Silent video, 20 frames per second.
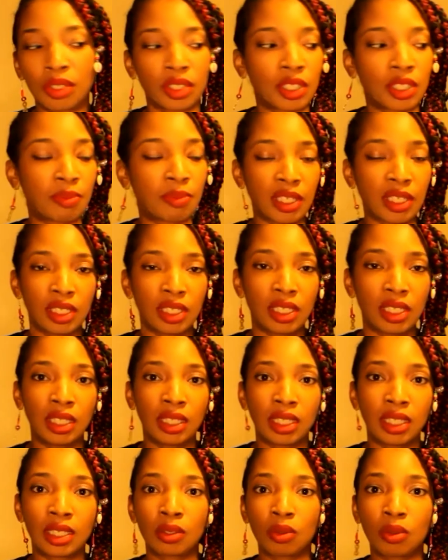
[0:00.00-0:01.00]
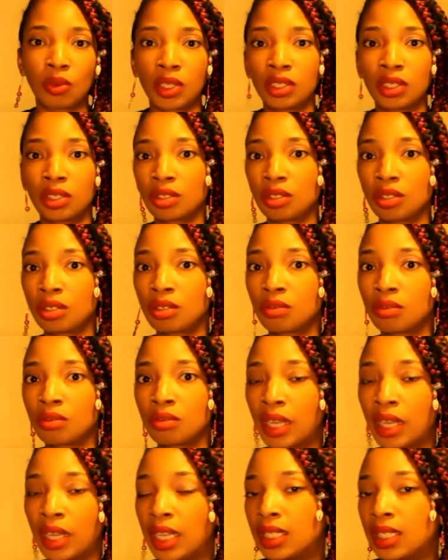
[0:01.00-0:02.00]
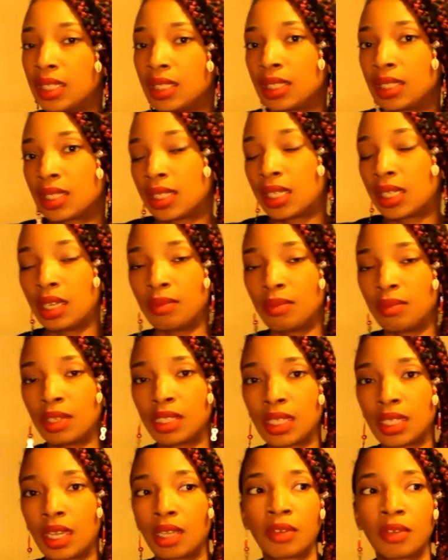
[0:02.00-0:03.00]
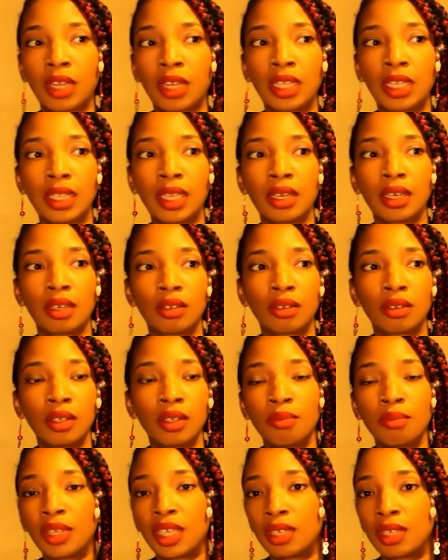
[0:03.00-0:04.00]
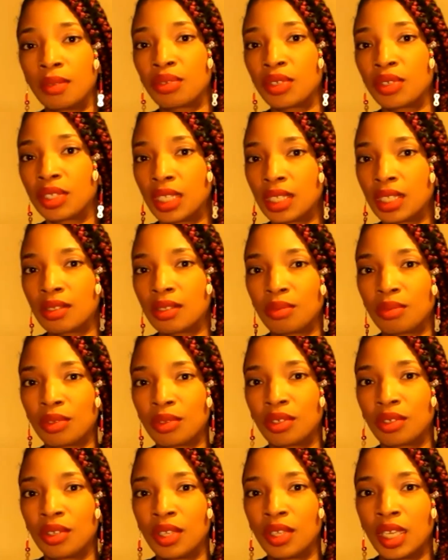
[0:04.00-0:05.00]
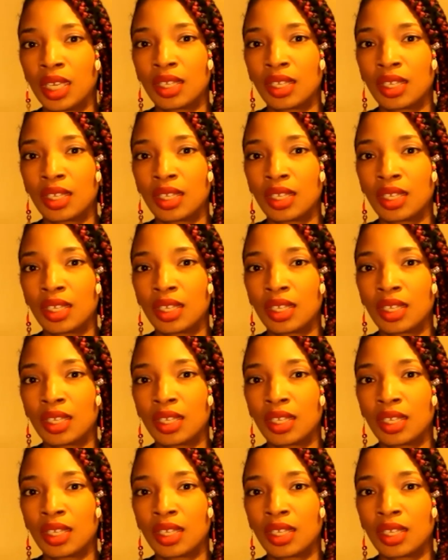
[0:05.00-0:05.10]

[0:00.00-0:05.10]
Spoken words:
especially in this winter riding climate time right now, being predictable.